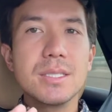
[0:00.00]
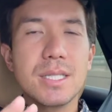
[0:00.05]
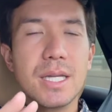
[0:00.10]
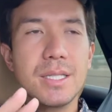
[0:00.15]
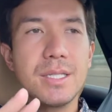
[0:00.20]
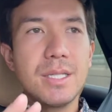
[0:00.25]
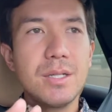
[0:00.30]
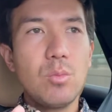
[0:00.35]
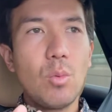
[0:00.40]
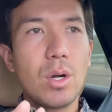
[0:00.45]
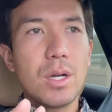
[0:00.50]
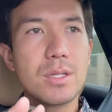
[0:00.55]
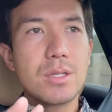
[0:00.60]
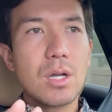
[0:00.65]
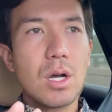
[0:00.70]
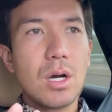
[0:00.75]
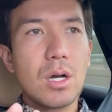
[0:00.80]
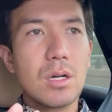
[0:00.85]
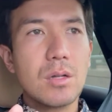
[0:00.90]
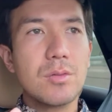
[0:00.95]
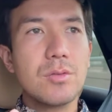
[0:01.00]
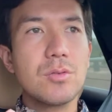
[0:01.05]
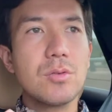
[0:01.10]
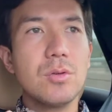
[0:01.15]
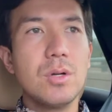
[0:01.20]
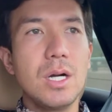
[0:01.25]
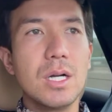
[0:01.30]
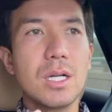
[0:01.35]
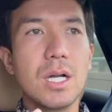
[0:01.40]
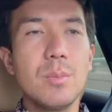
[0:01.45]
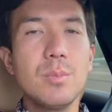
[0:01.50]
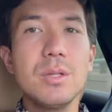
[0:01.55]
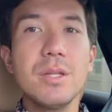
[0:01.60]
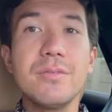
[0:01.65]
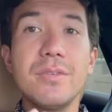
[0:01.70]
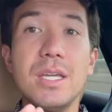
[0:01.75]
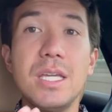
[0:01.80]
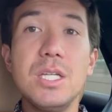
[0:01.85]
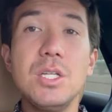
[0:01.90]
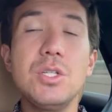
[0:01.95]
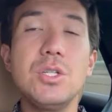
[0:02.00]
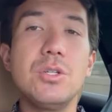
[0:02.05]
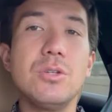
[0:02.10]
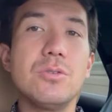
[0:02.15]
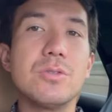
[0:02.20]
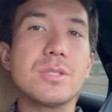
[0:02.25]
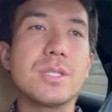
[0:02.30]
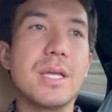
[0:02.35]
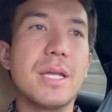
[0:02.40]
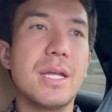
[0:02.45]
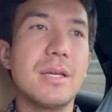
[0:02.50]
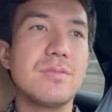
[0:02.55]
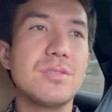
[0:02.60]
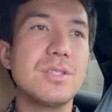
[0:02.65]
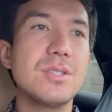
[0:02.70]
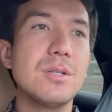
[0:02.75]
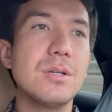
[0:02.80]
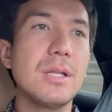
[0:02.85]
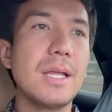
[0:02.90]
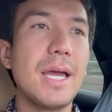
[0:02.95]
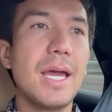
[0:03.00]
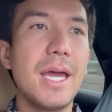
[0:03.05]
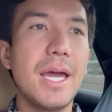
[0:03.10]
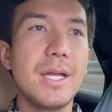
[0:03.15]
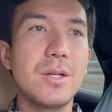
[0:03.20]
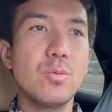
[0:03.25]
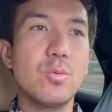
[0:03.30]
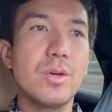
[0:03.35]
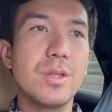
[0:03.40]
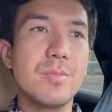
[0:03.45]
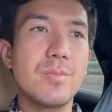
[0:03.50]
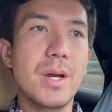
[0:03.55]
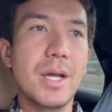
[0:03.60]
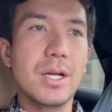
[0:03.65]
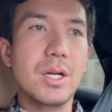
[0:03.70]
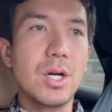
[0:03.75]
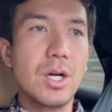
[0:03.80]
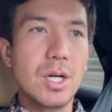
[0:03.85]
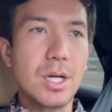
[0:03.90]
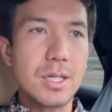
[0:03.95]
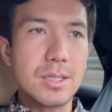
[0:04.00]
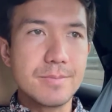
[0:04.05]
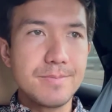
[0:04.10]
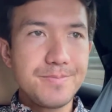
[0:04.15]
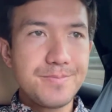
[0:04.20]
I did want to talk through a couple of issues that I've still had with my car.